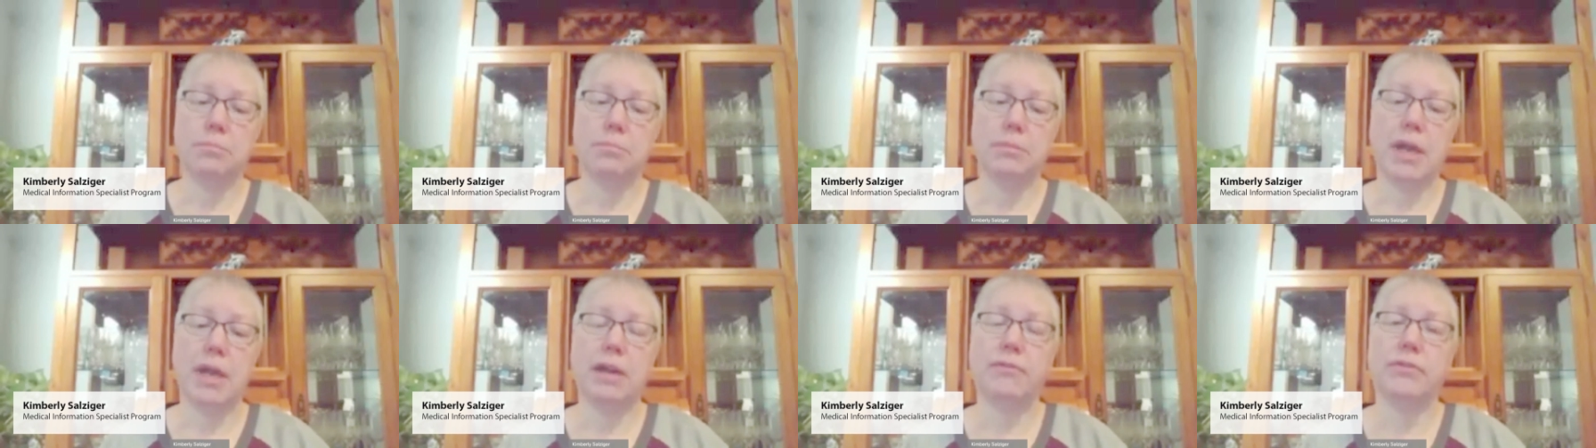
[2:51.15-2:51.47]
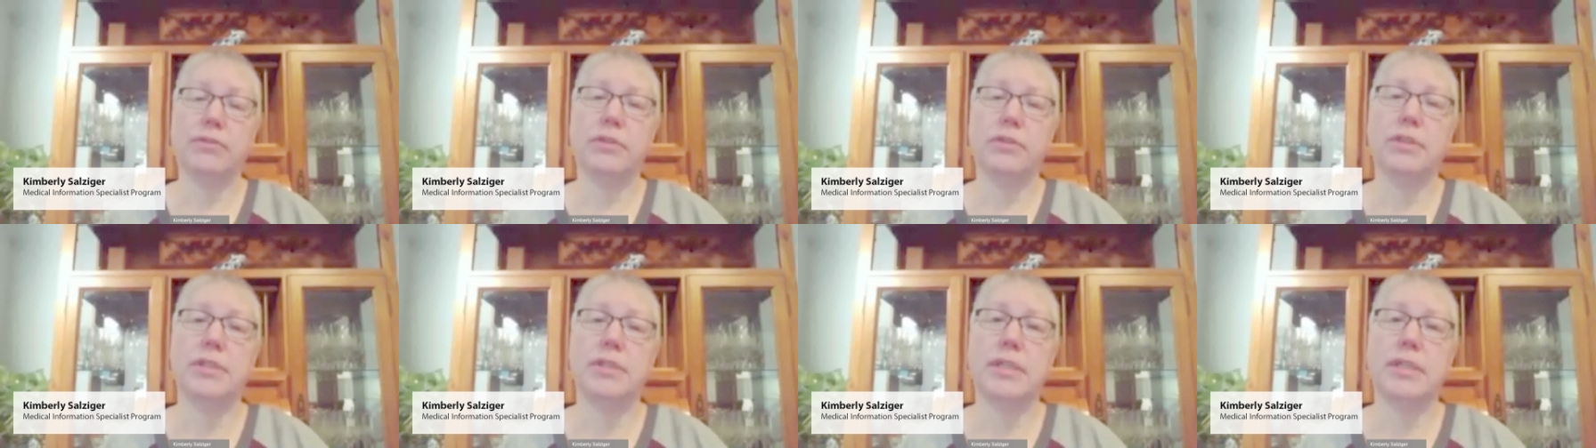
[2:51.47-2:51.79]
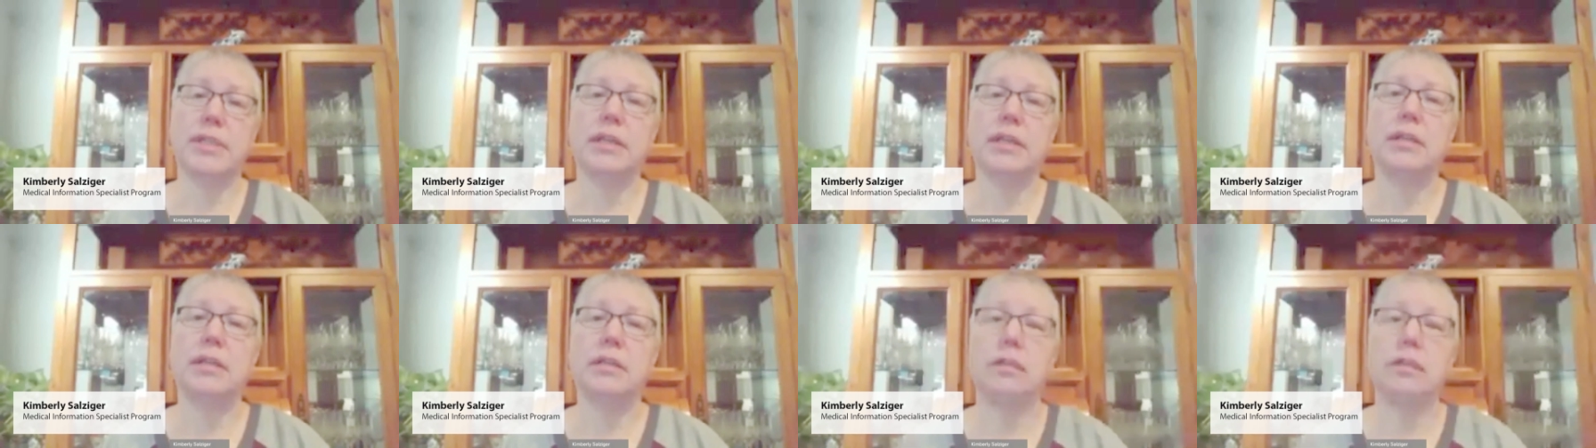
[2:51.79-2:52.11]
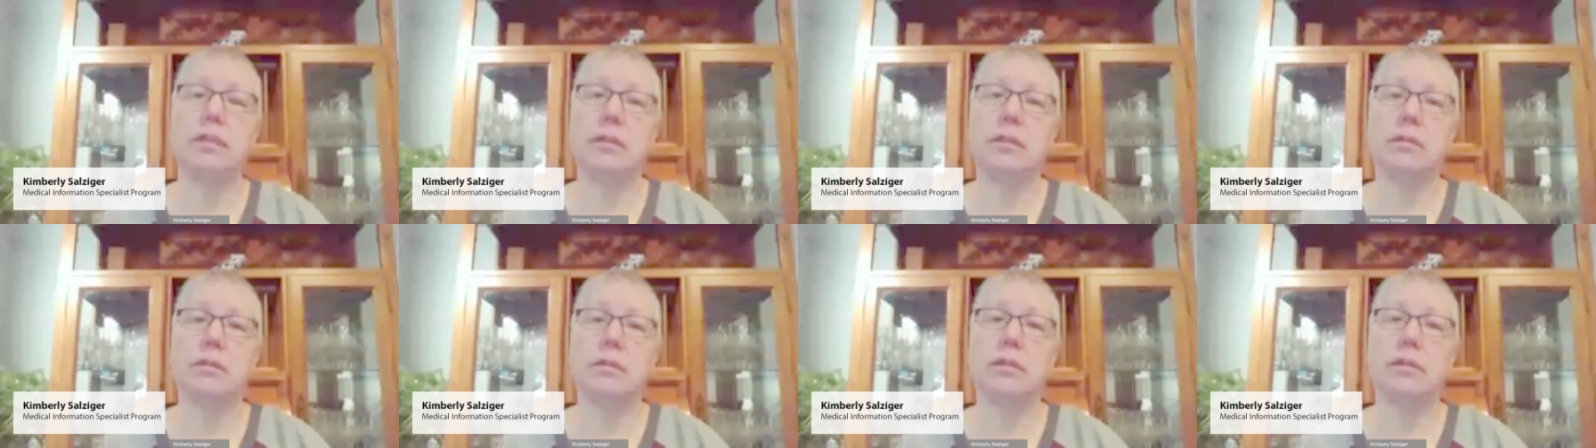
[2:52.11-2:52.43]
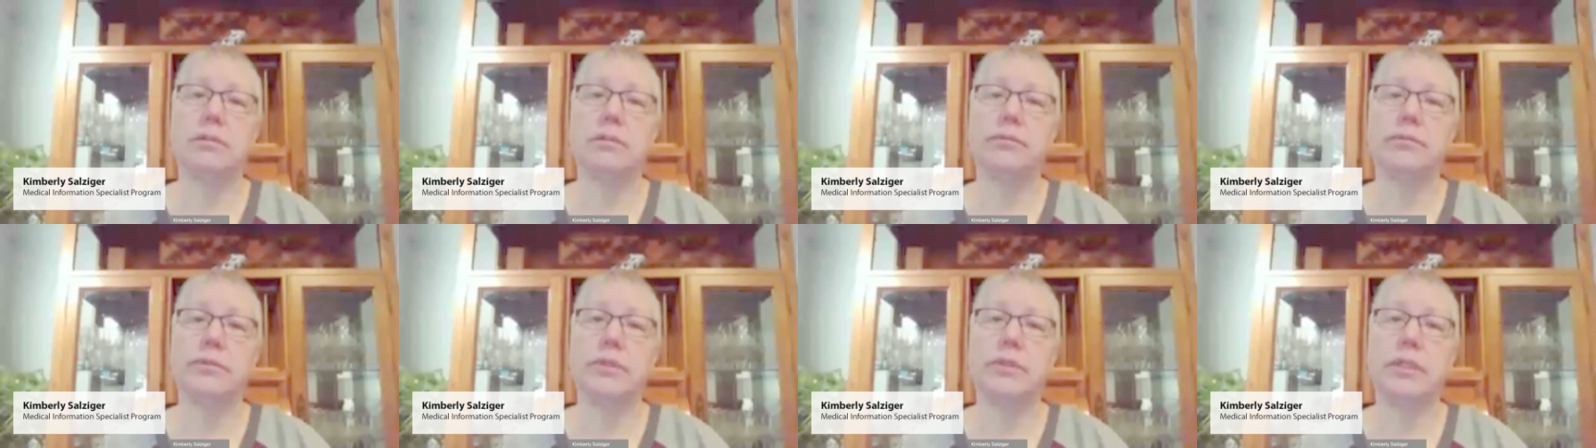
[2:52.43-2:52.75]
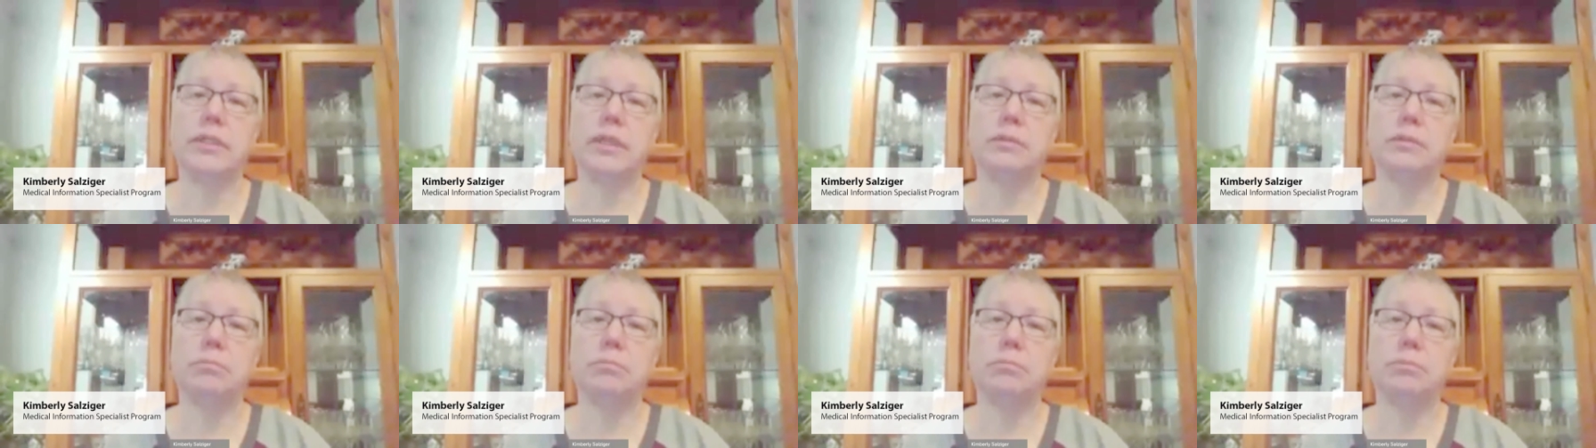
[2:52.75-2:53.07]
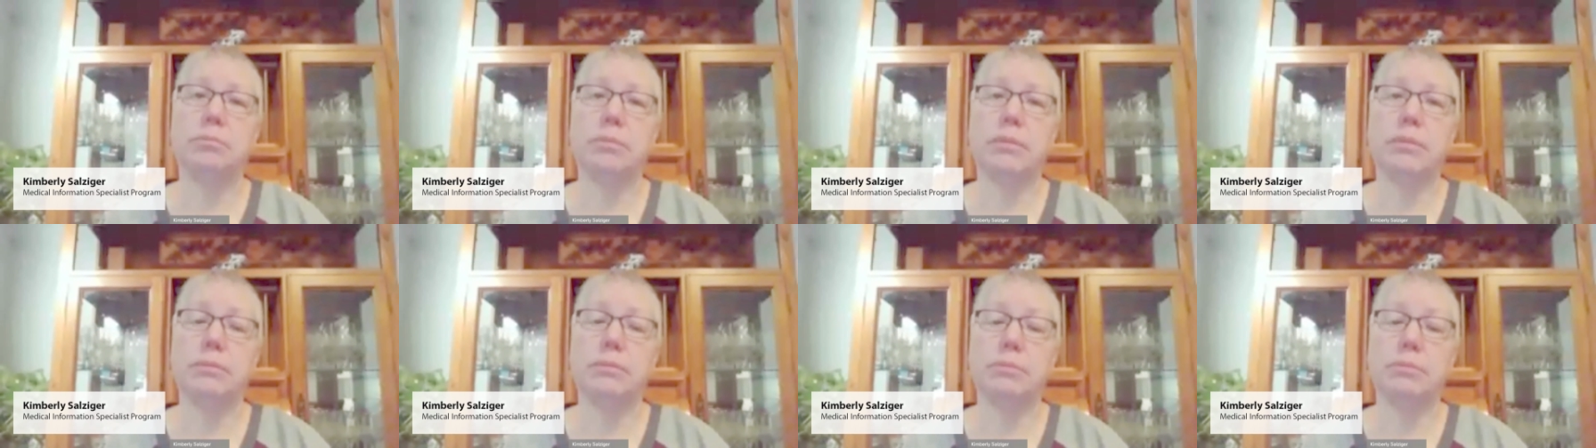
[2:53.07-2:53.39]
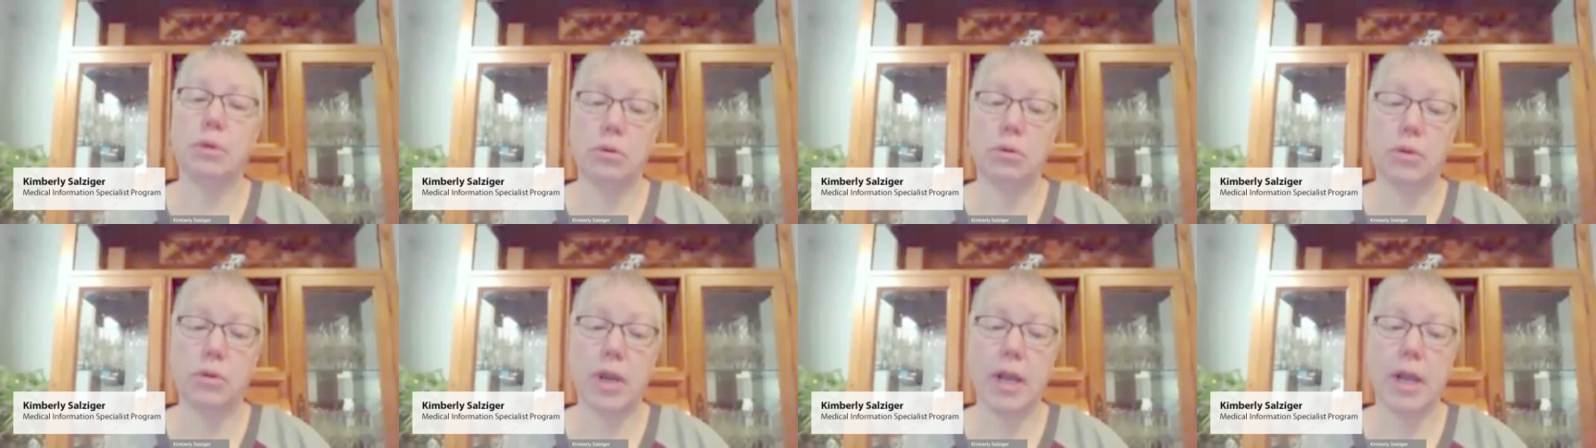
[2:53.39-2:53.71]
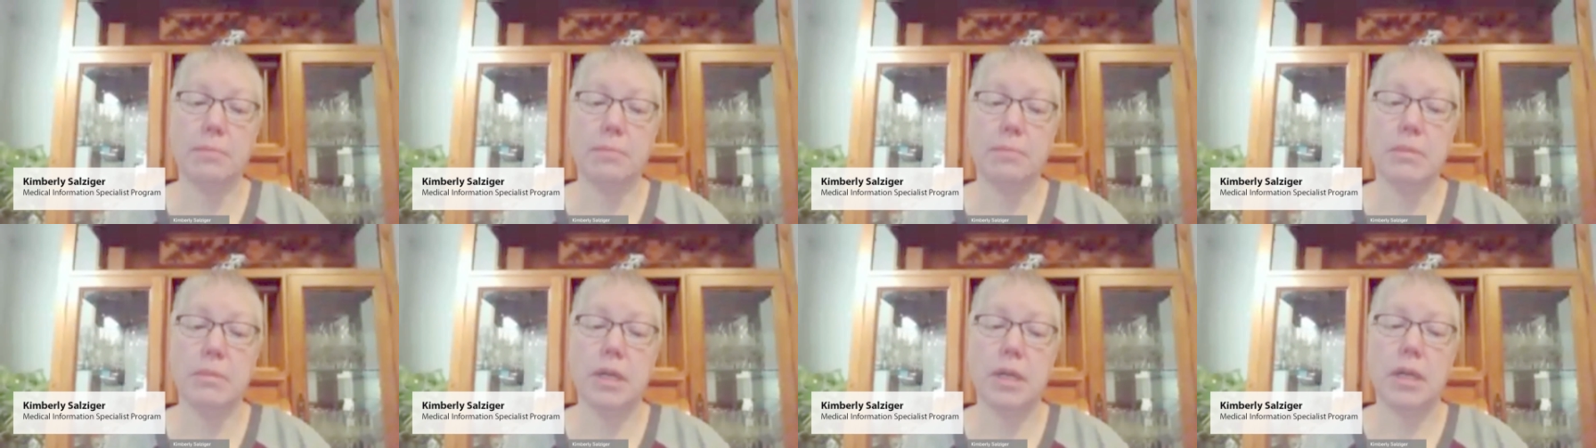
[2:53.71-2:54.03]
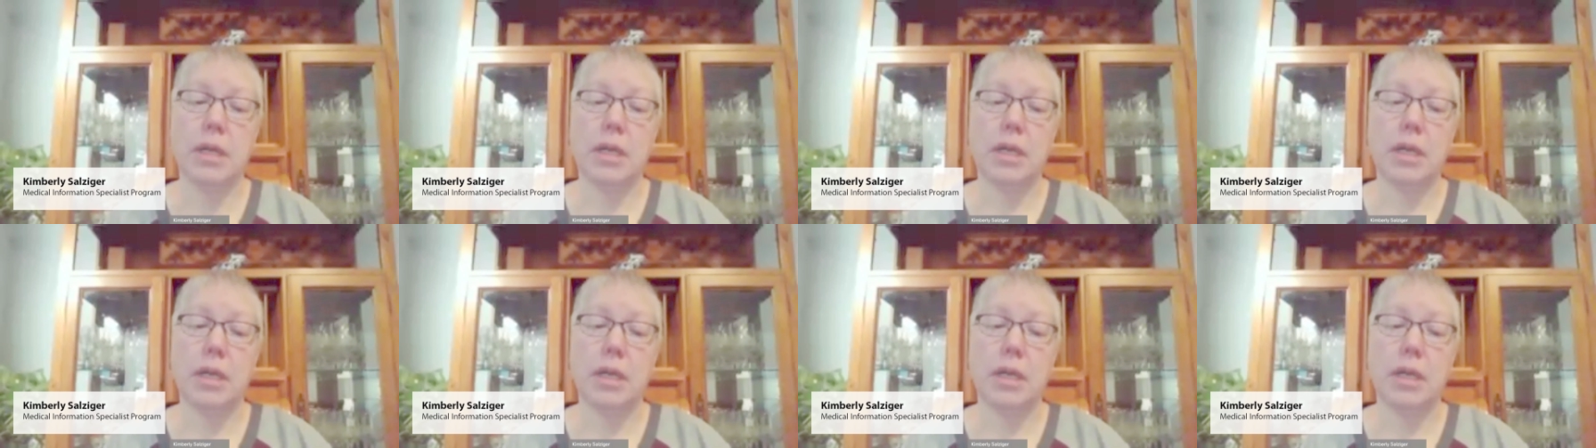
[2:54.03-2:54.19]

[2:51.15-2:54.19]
come back for the second year of the program,